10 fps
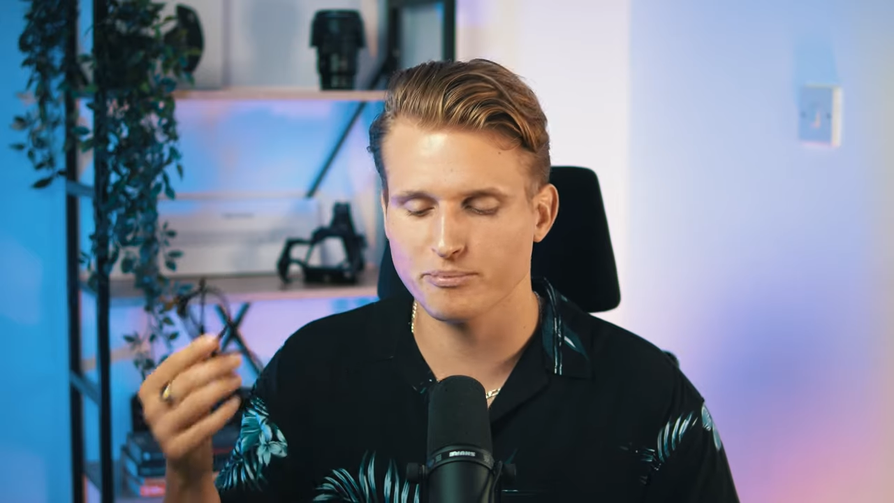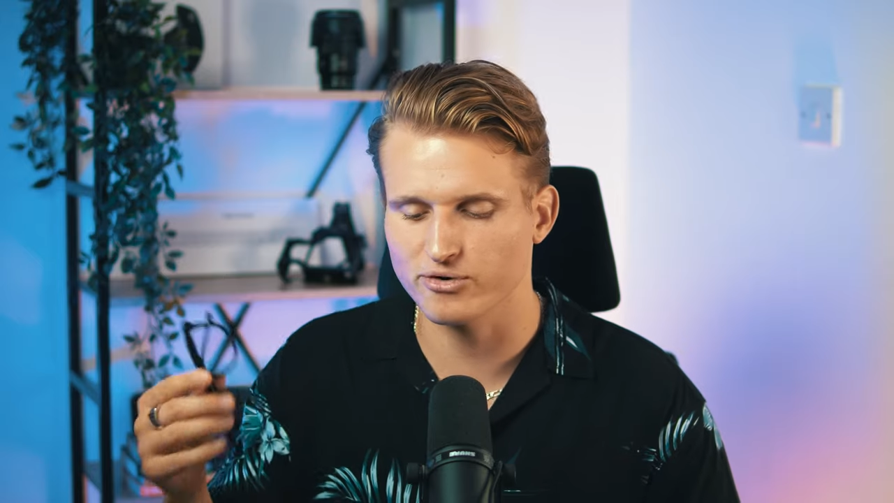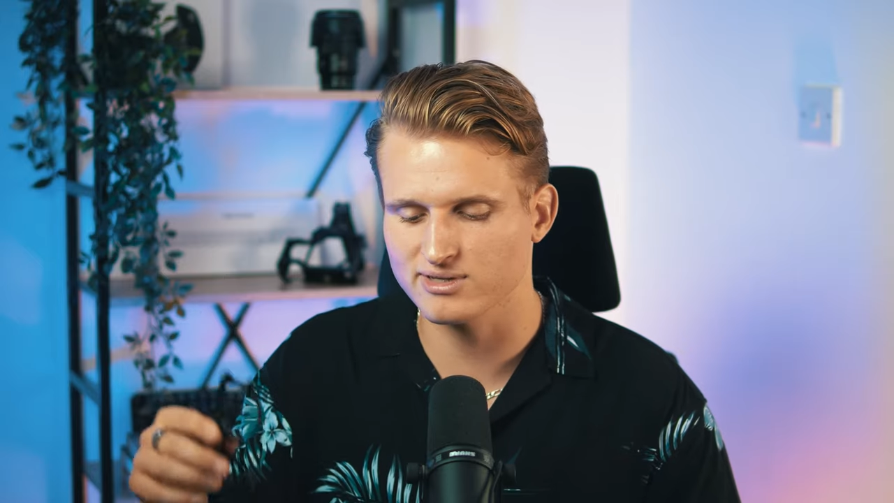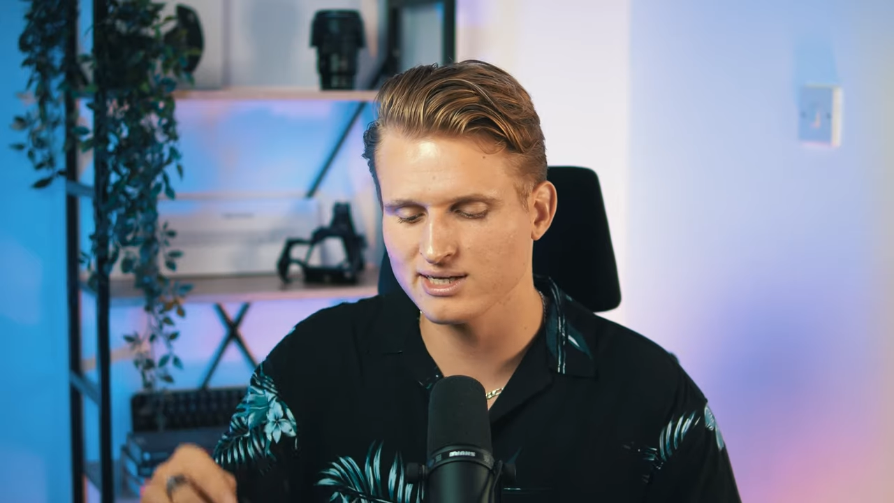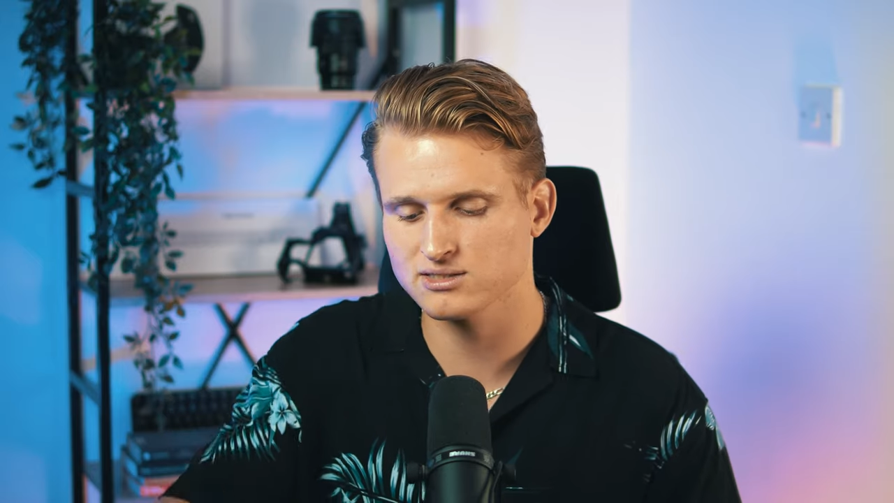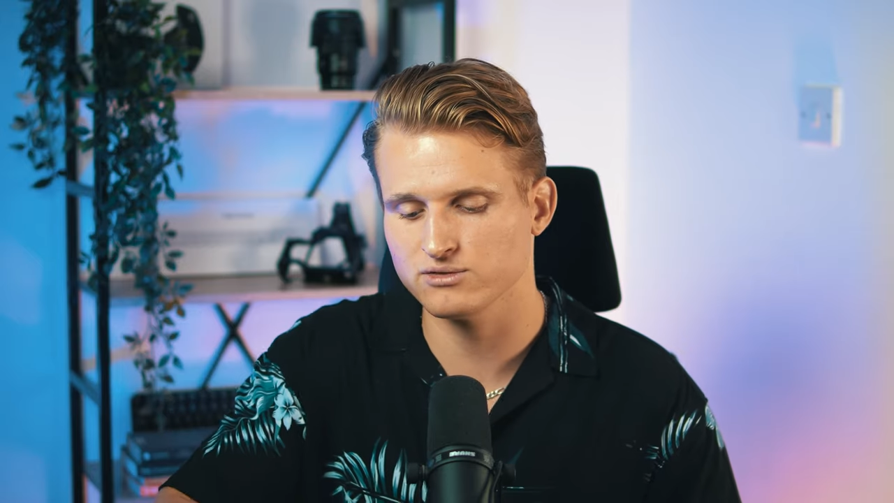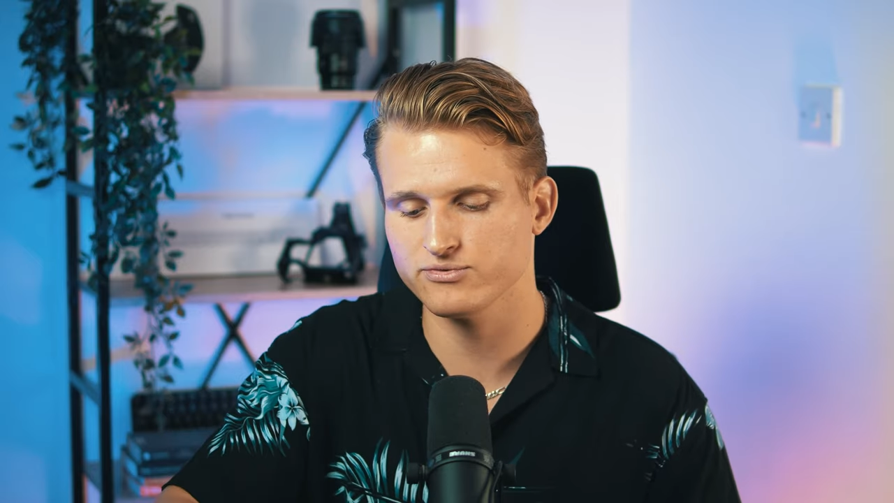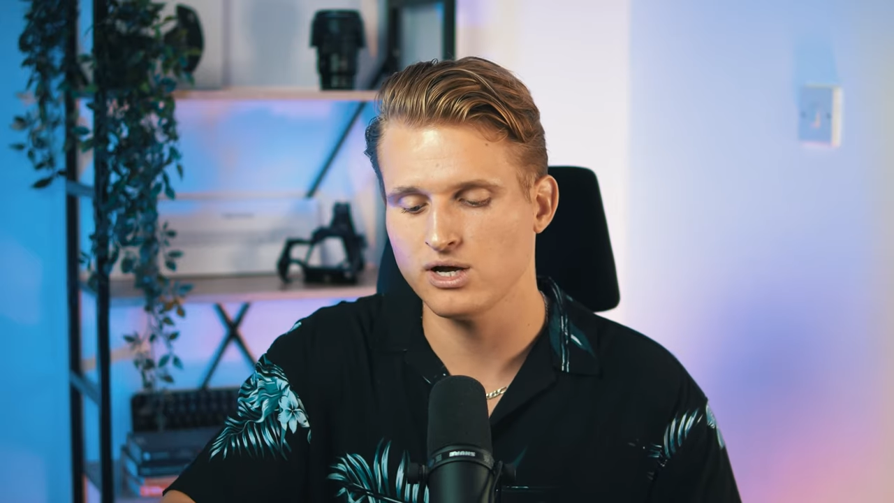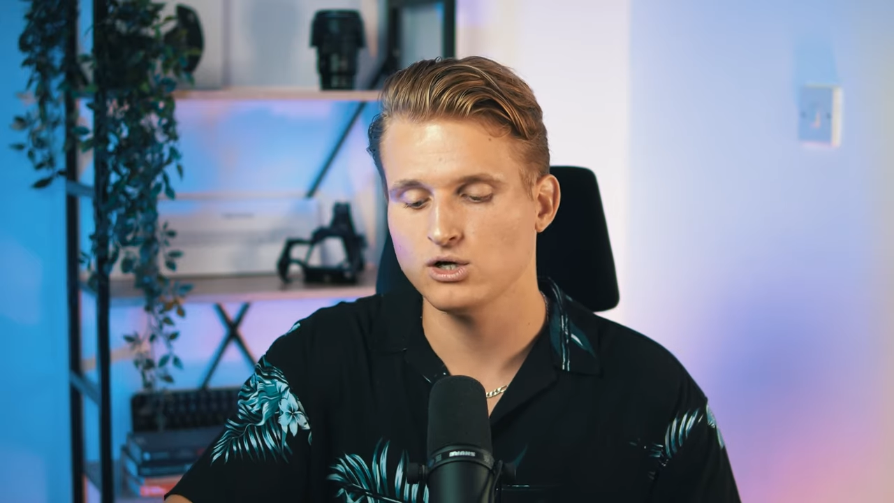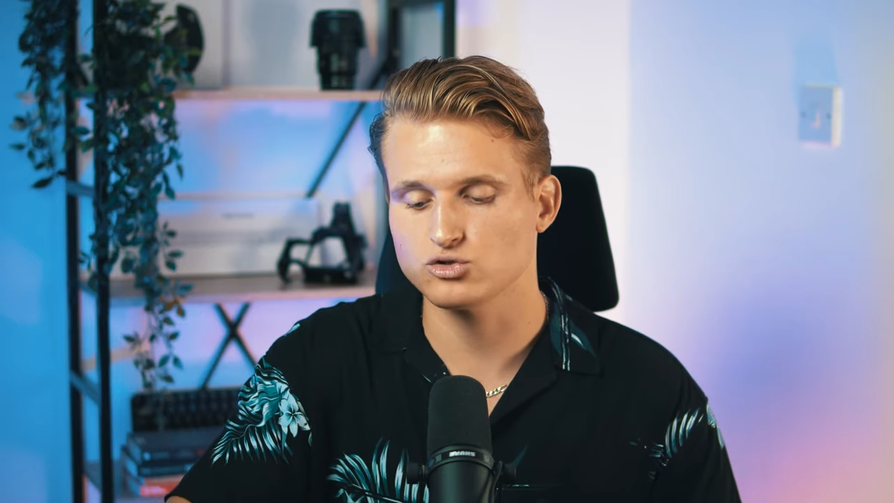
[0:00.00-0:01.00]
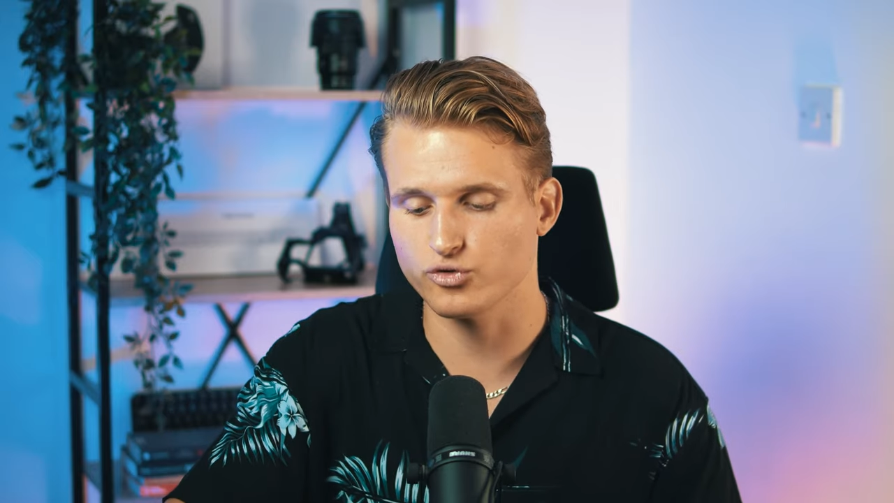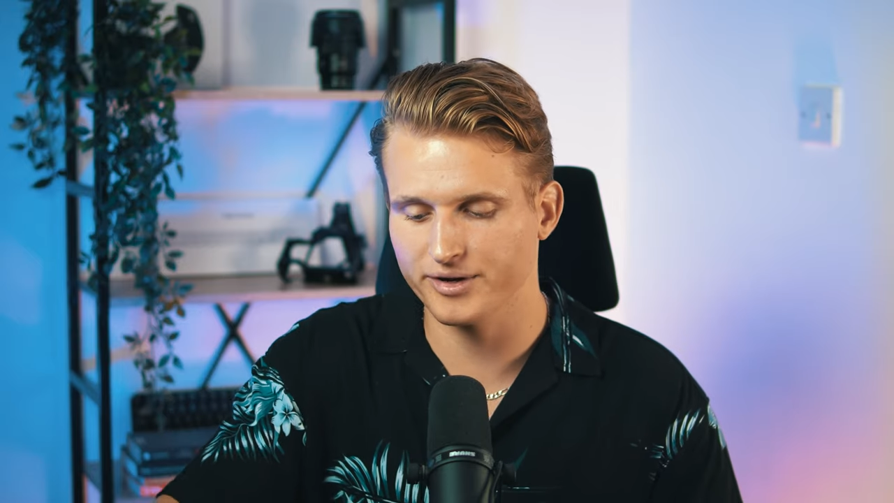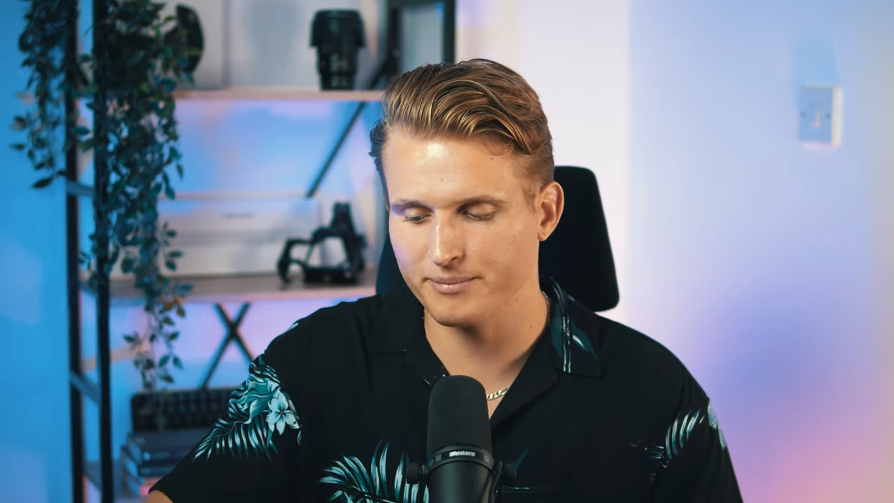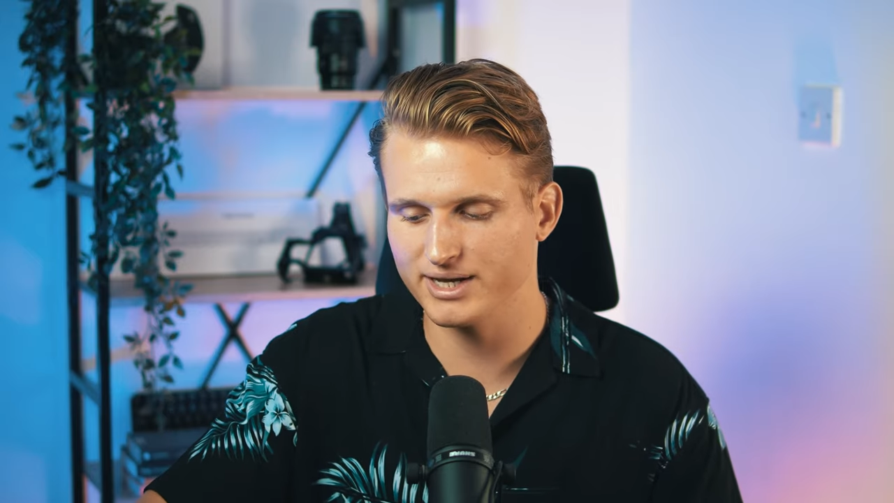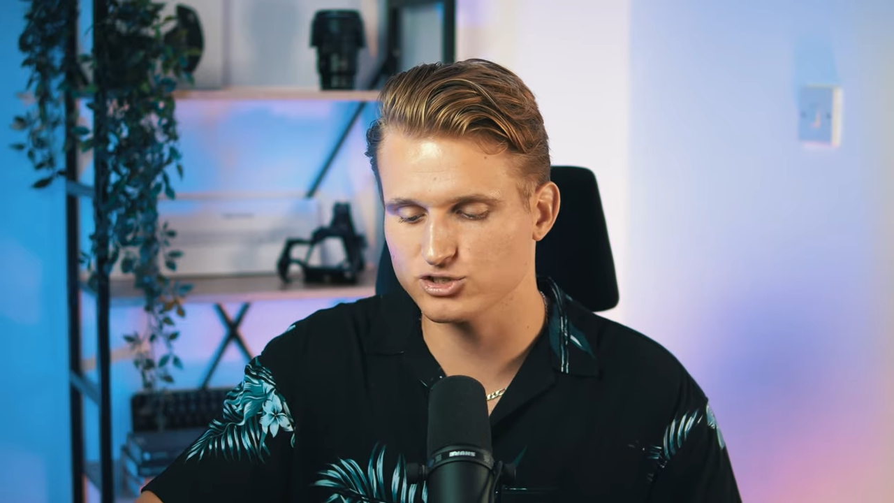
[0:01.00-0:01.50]
productive
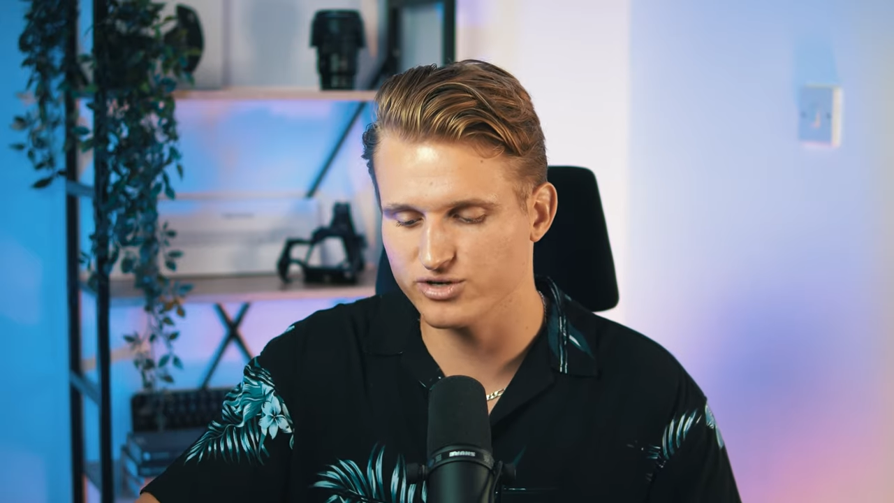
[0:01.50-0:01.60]
during my